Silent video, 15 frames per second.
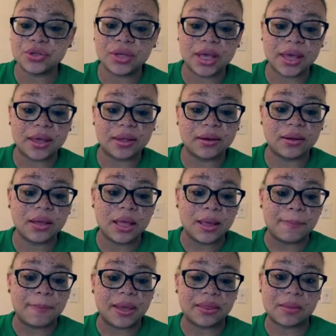You can
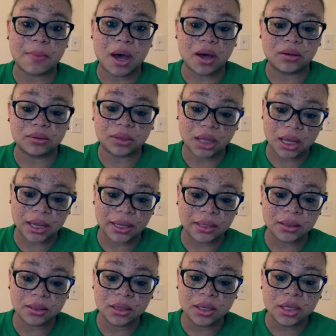make them
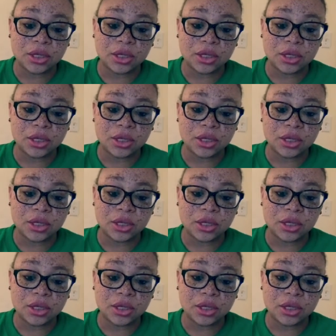online.